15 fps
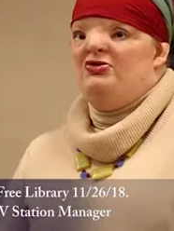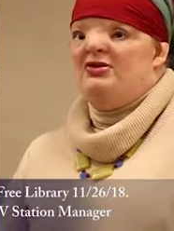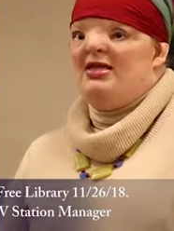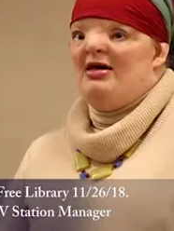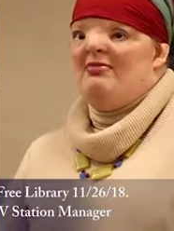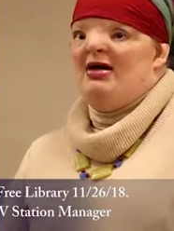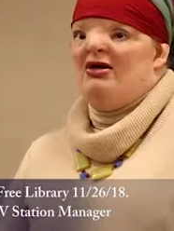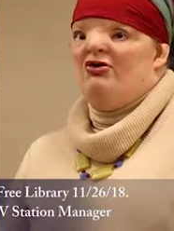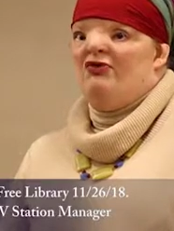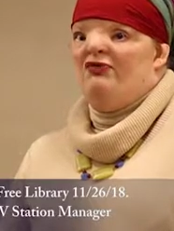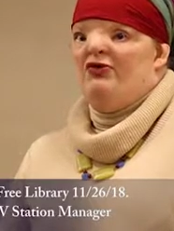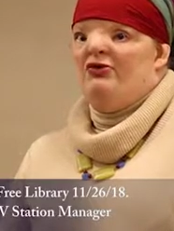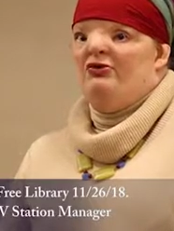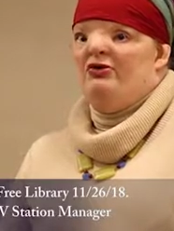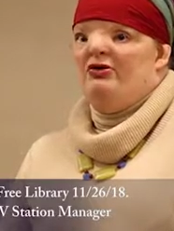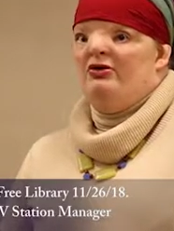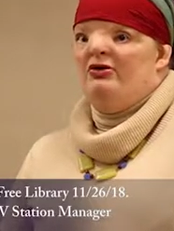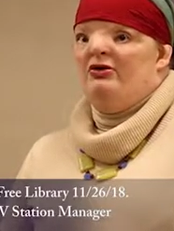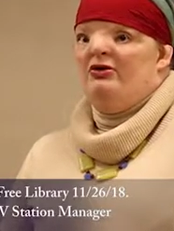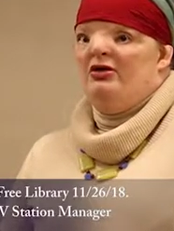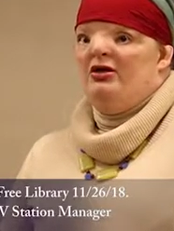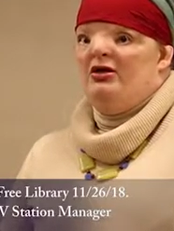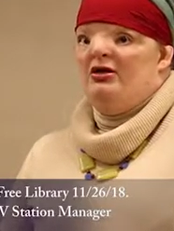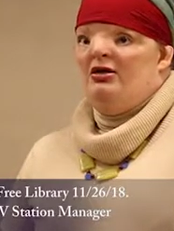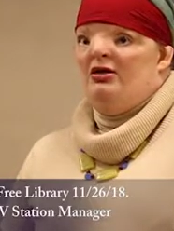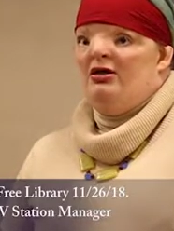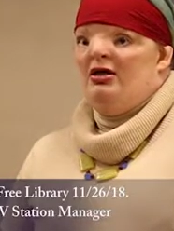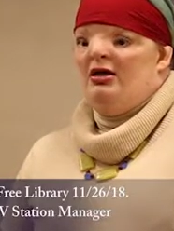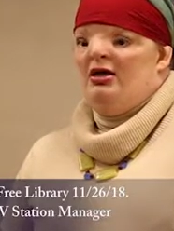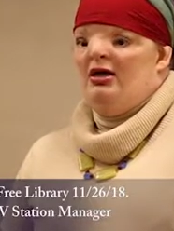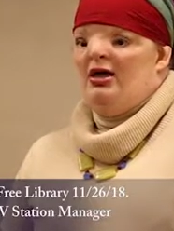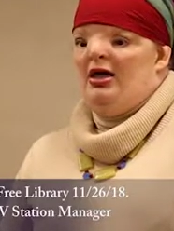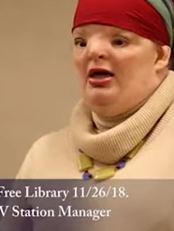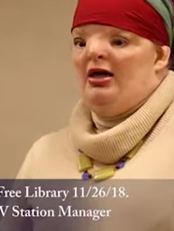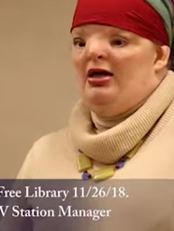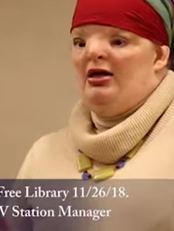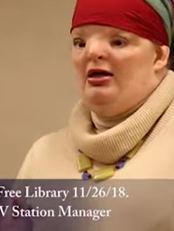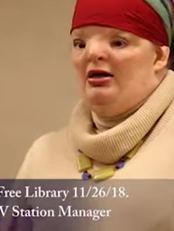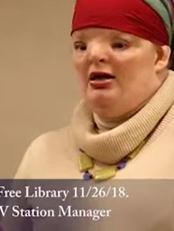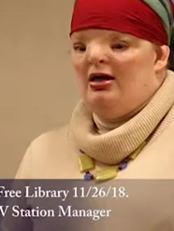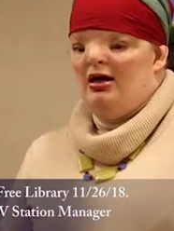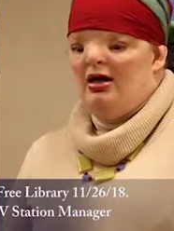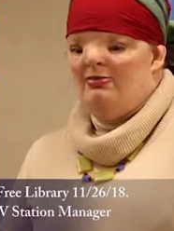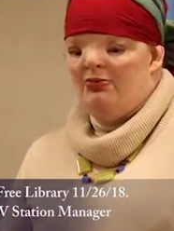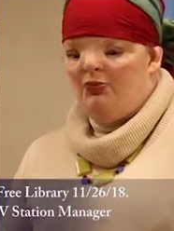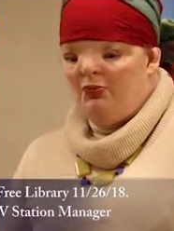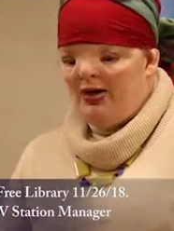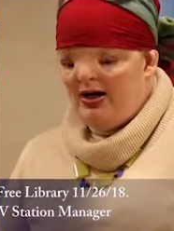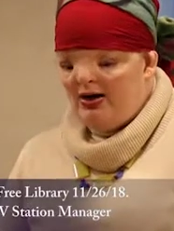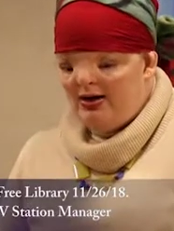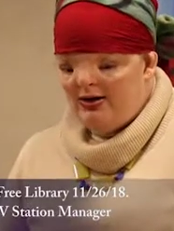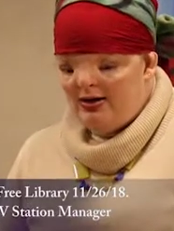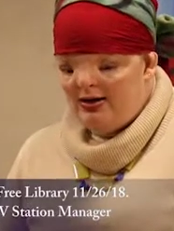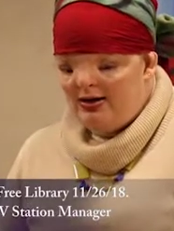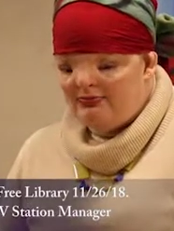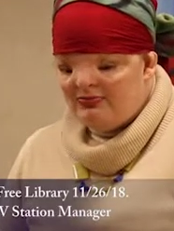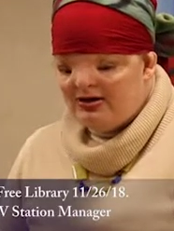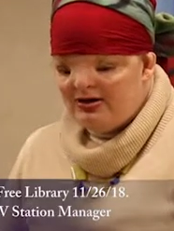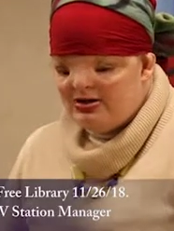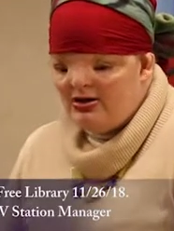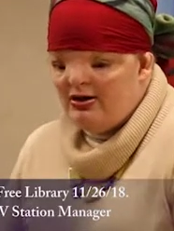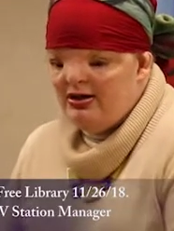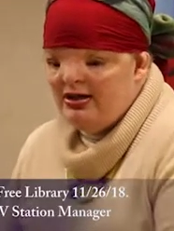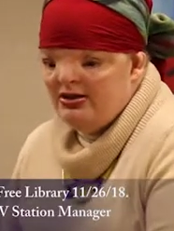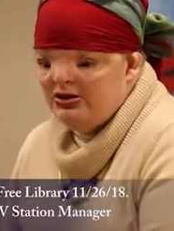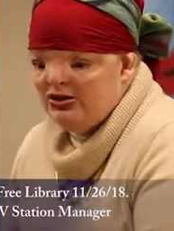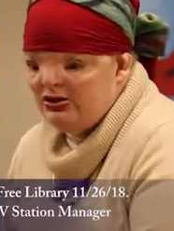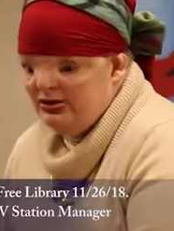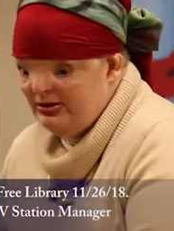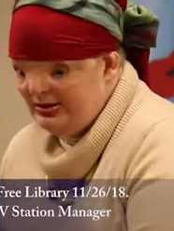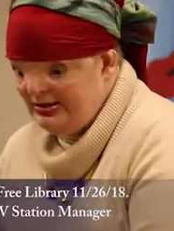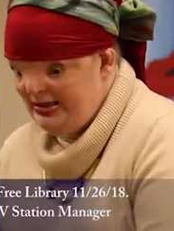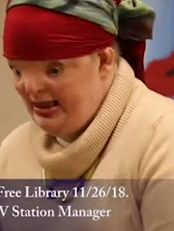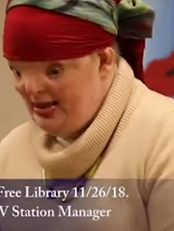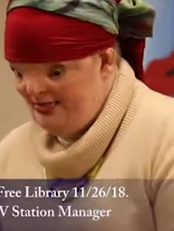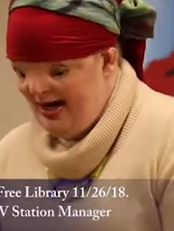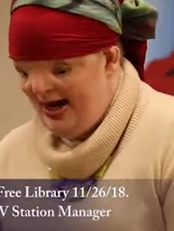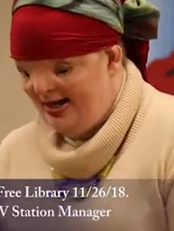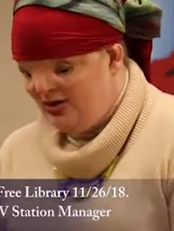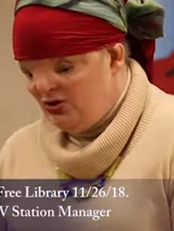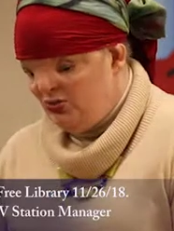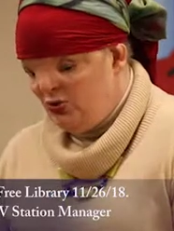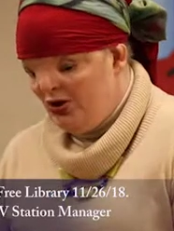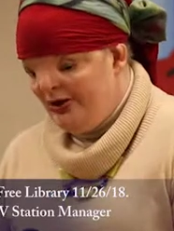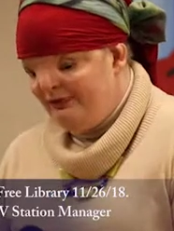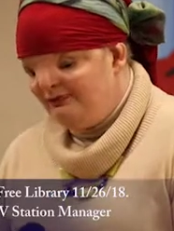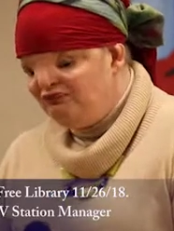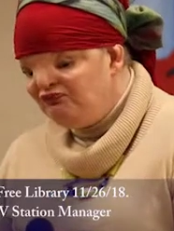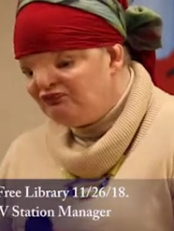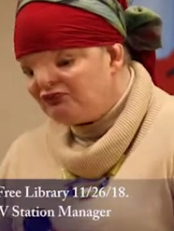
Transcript: use that microphone. And I'm aware, because our intern Sam has one,